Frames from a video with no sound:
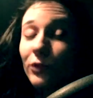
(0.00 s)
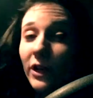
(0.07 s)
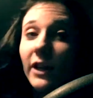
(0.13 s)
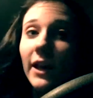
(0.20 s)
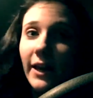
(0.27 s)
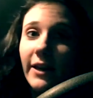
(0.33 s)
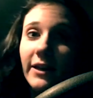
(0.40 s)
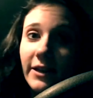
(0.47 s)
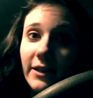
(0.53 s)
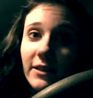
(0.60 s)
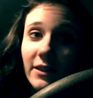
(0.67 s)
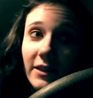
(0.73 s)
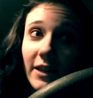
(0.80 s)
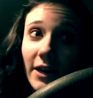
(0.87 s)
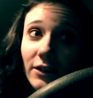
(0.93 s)
really like it
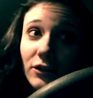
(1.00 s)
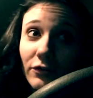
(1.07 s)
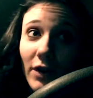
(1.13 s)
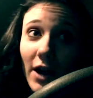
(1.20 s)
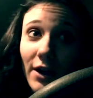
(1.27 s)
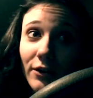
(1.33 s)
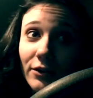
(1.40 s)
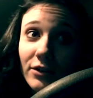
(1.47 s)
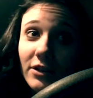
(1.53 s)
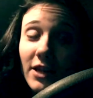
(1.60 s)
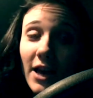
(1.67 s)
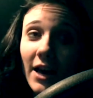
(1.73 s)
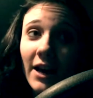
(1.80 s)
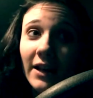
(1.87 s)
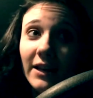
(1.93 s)
is in the X-Files,
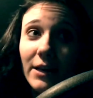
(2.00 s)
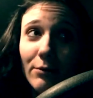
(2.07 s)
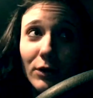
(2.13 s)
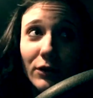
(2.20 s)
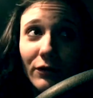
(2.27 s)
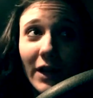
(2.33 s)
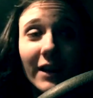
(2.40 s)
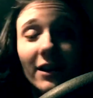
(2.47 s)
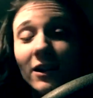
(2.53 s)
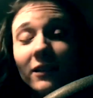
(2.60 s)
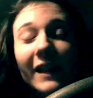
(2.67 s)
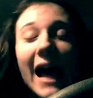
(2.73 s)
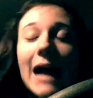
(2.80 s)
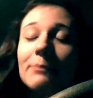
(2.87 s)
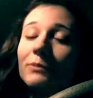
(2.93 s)
it would have, like,
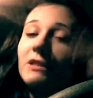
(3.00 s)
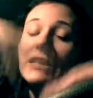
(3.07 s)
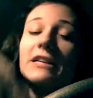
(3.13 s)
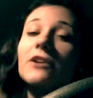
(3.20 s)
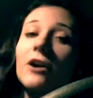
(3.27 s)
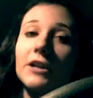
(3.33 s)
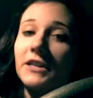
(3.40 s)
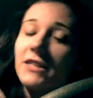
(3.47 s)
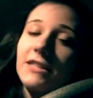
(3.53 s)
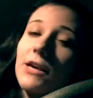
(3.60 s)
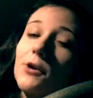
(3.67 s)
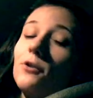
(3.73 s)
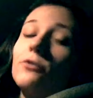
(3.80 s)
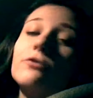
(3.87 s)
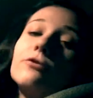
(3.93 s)
collapsed in on
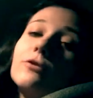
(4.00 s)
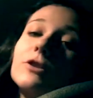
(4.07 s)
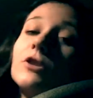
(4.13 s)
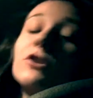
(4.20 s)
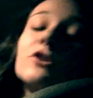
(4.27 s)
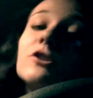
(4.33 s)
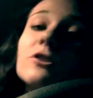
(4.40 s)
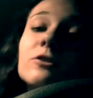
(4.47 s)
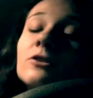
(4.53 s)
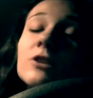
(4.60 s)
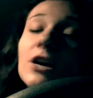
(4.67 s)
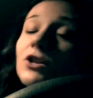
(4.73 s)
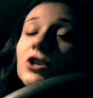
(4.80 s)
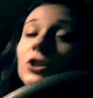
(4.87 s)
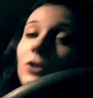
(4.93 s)
itself
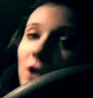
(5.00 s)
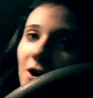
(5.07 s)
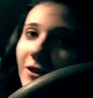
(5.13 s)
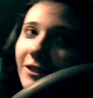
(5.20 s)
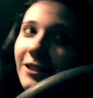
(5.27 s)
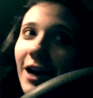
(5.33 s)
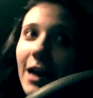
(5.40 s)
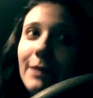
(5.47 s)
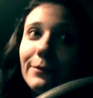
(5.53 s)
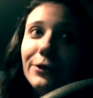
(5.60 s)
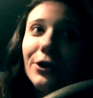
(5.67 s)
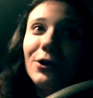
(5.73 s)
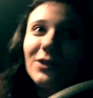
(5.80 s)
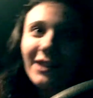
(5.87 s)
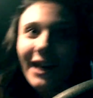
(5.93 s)
such a long time
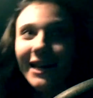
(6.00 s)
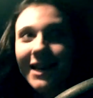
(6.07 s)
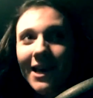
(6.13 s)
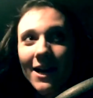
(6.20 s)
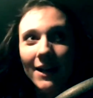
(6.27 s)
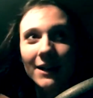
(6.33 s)
ago. Like,